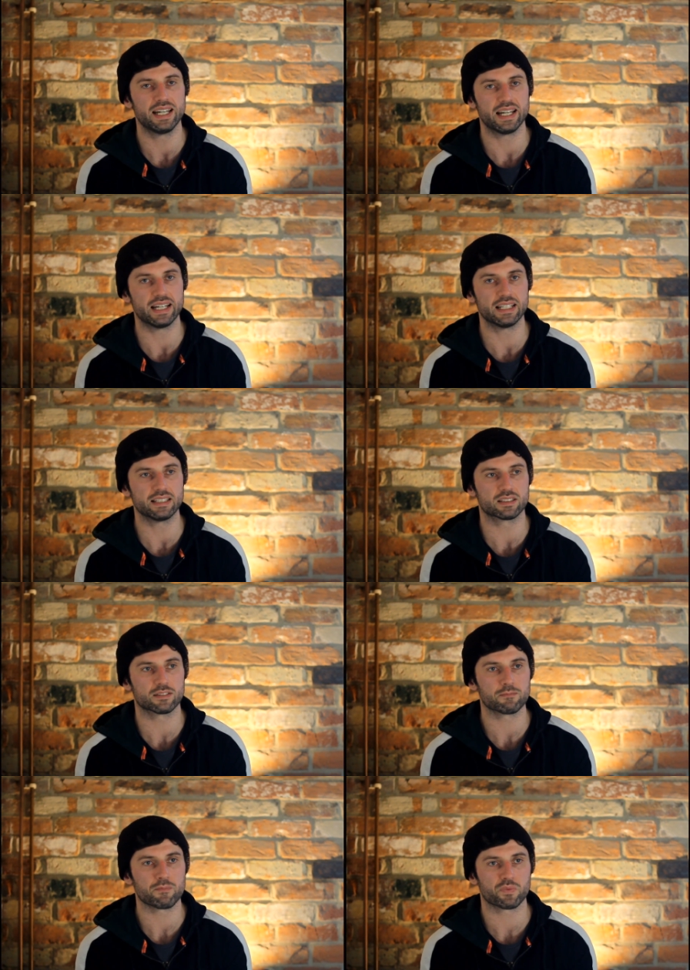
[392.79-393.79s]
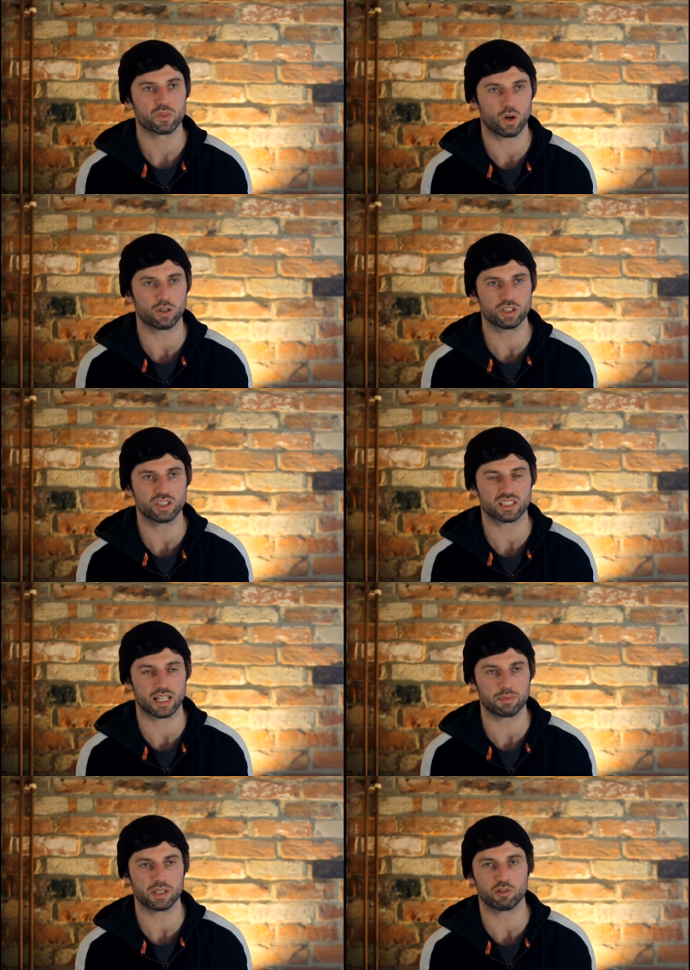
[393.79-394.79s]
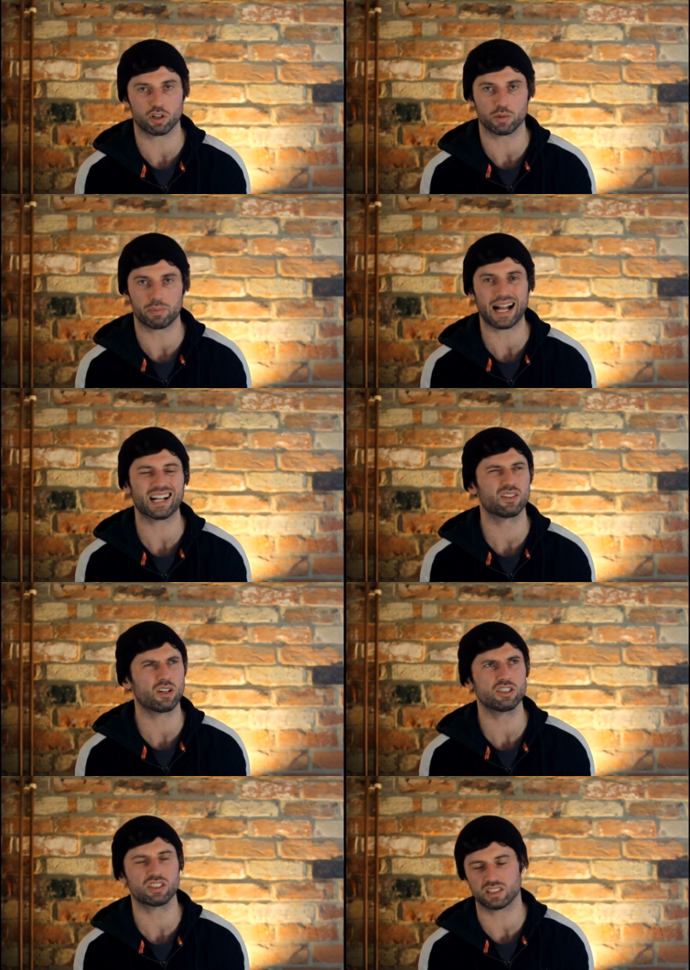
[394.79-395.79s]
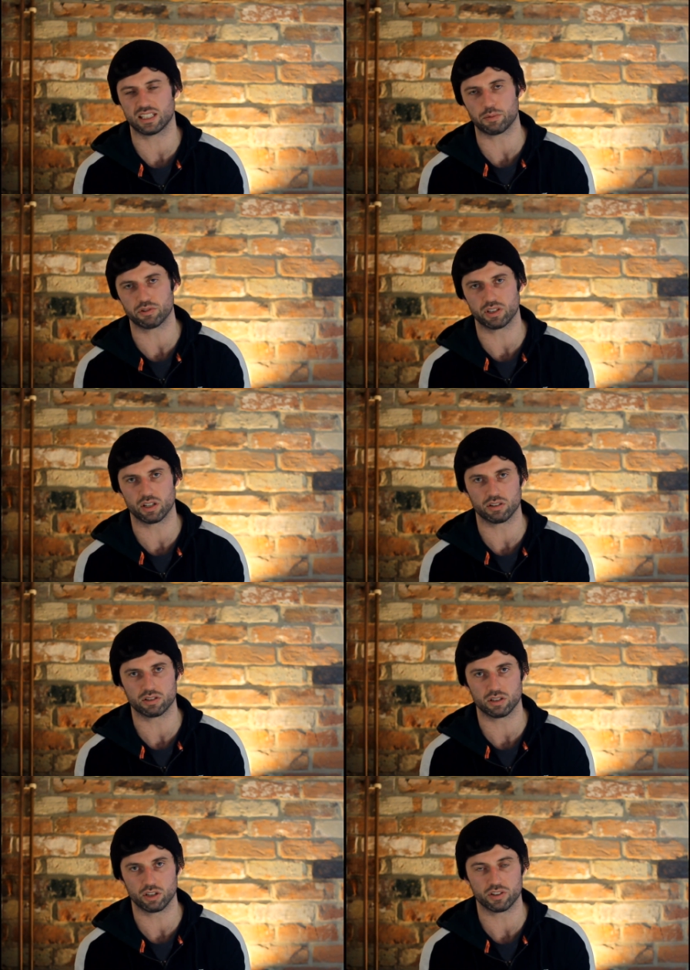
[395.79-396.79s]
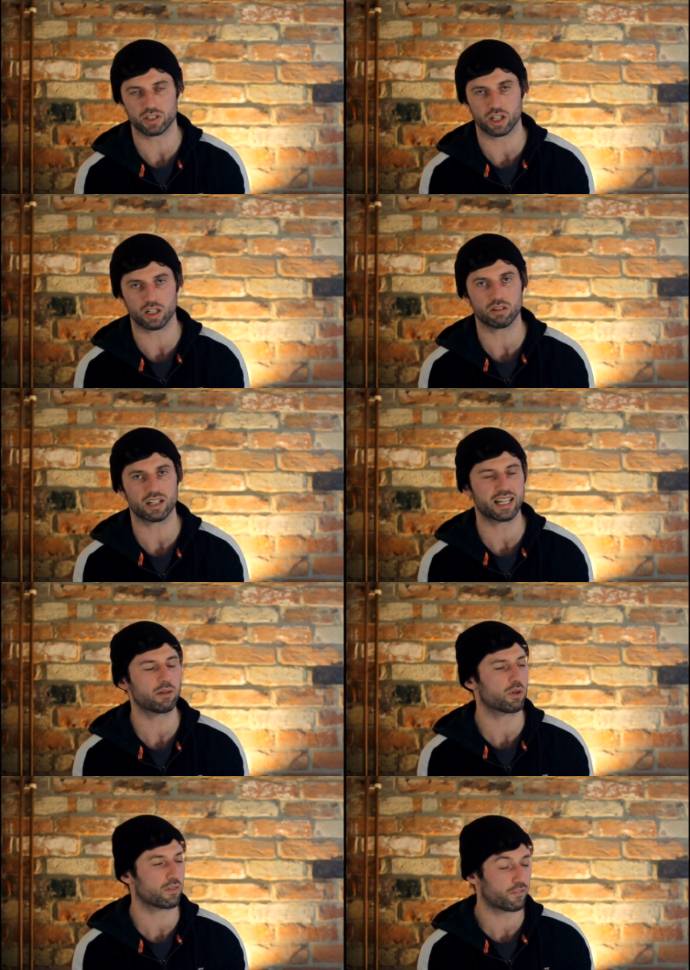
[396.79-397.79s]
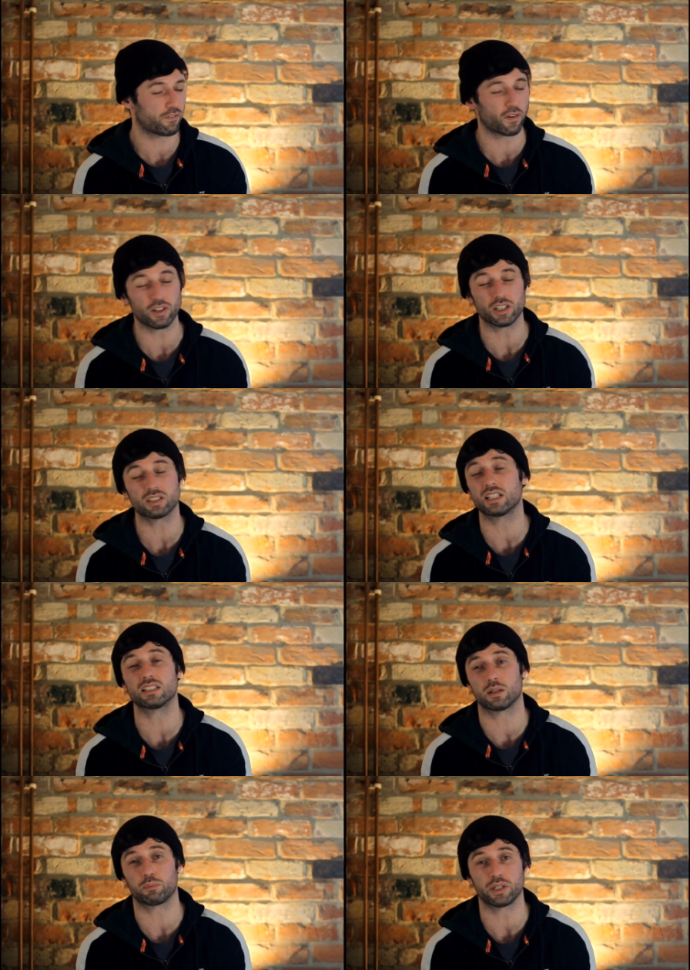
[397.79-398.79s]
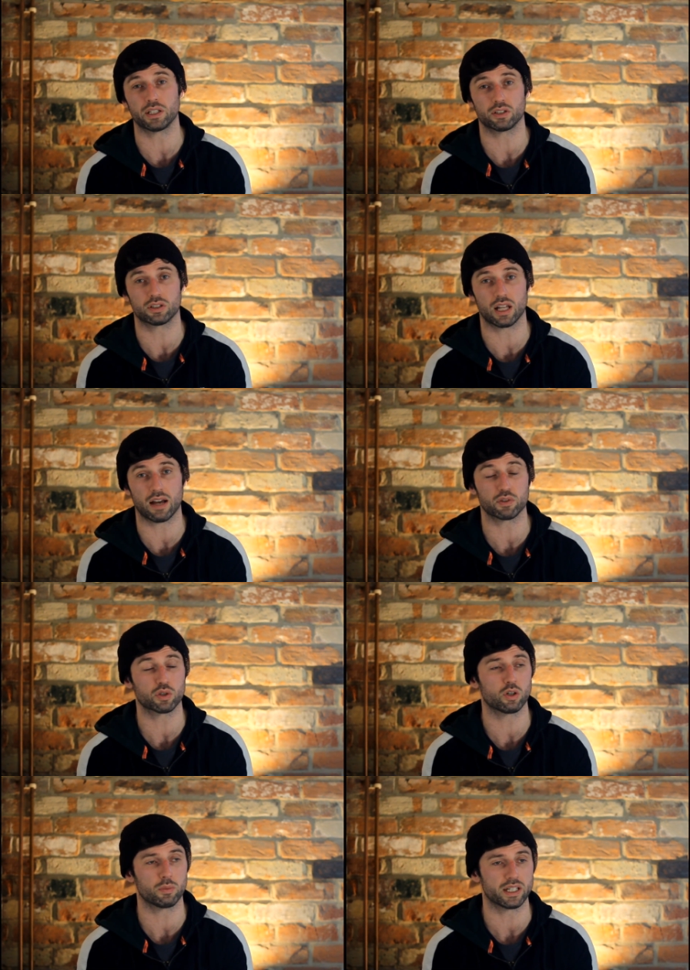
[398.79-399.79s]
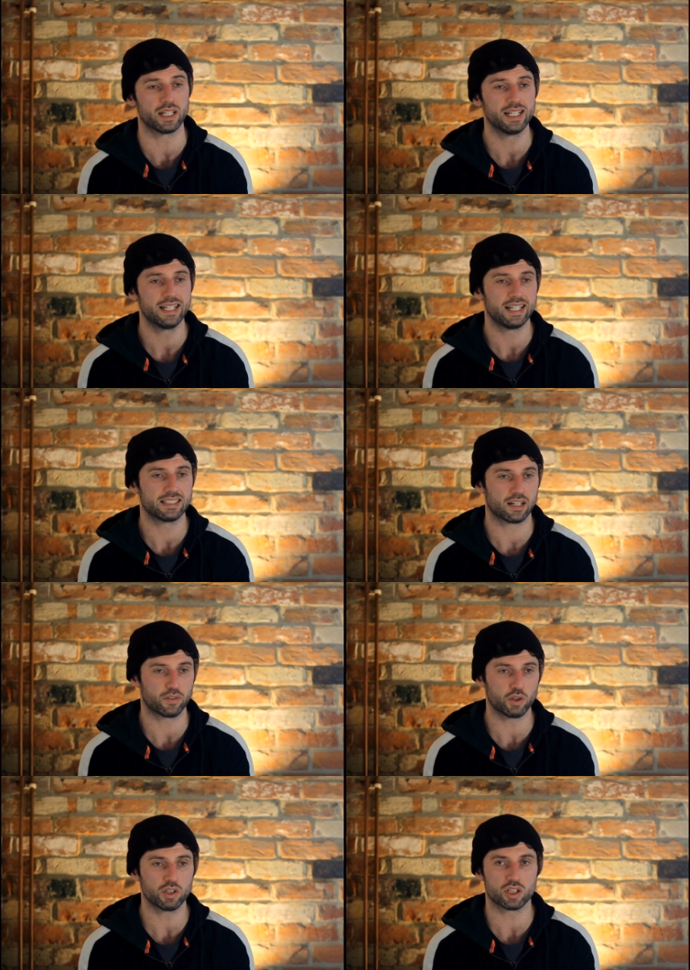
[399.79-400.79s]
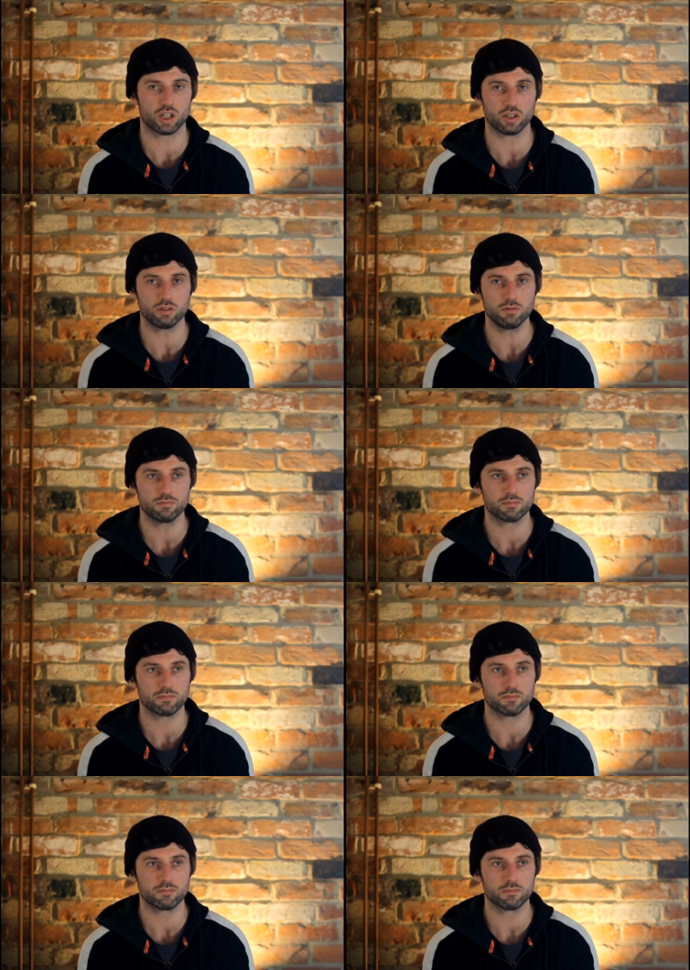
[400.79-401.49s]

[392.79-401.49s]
Is not just accepting you're on your back, not just accepting you're in turtle. Again, one of the funniest things that Preetish ever taught me is that if you're in turtle,